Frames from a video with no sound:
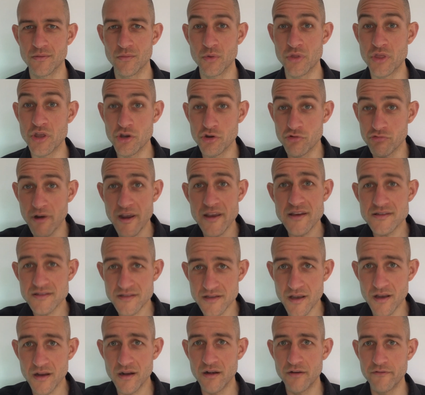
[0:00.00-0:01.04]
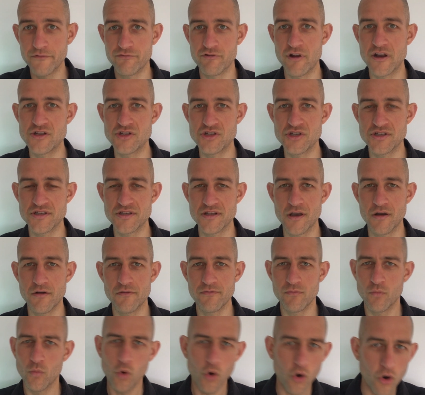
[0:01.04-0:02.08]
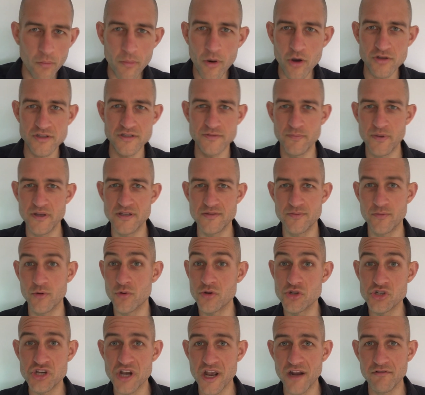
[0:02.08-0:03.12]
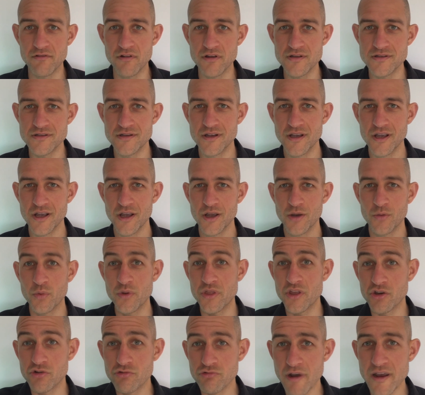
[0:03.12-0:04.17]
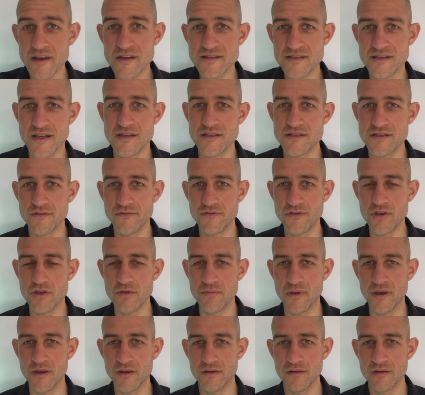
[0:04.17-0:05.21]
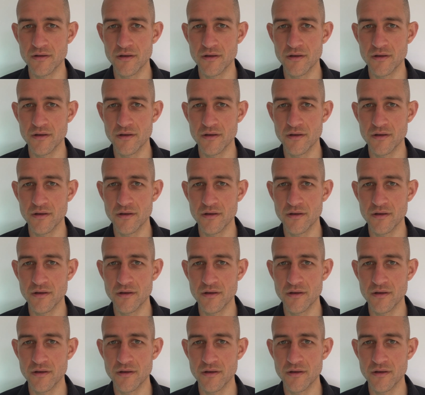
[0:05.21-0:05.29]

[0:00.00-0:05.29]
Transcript: with a great circle of friends yourself, warm, hospitable and generous, with a great sense of humour,